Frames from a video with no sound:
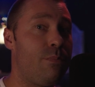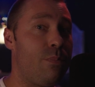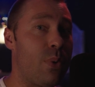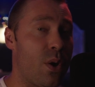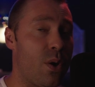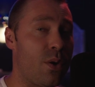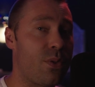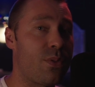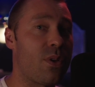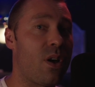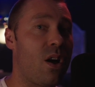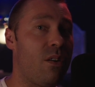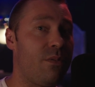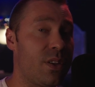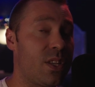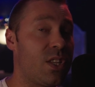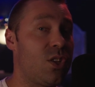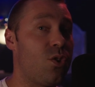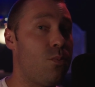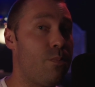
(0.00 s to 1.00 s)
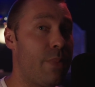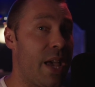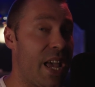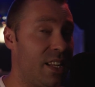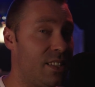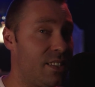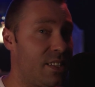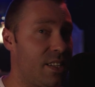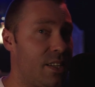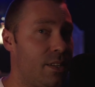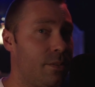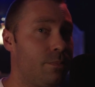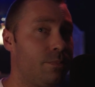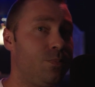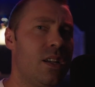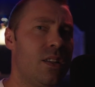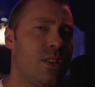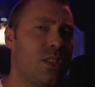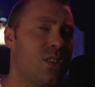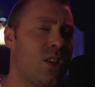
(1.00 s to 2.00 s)
birth of a humanzee.
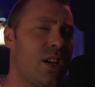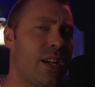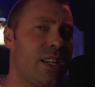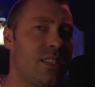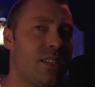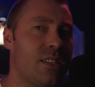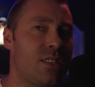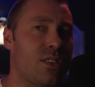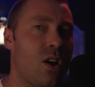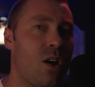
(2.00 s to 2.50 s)
The scientists